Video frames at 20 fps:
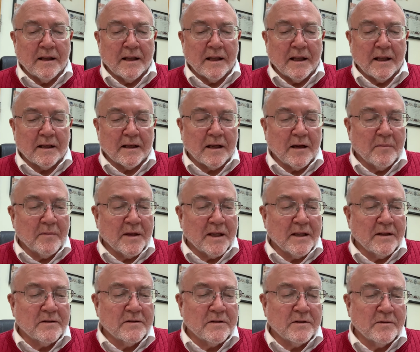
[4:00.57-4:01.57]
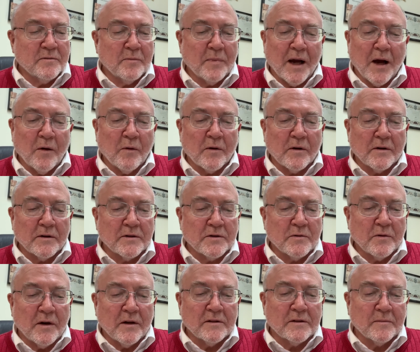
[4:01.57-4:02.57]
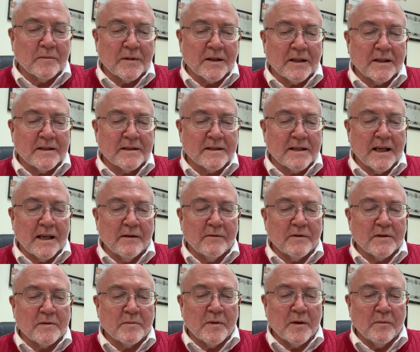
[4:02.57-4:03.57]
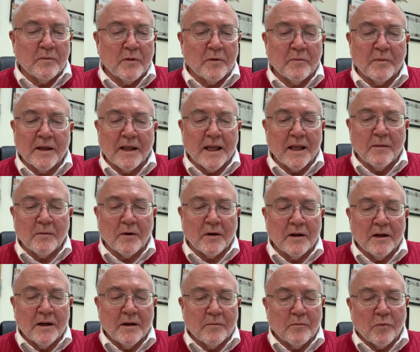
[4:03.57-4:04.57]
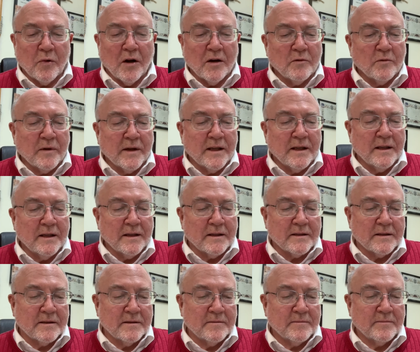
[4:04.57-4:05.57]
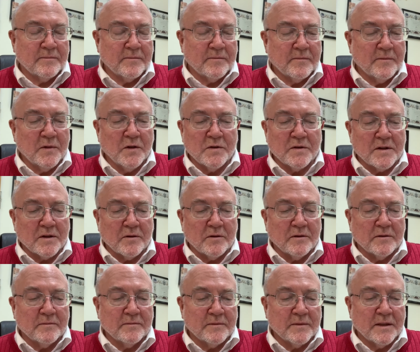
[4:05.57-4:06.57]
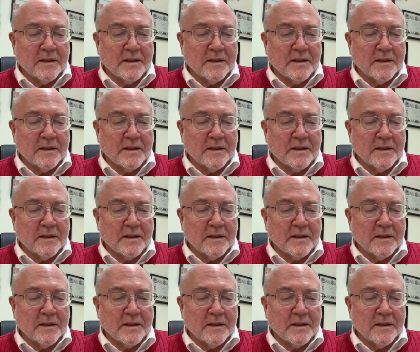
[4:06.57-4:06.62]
and coming into power to ultimately save his people, became a Broadway hit musical,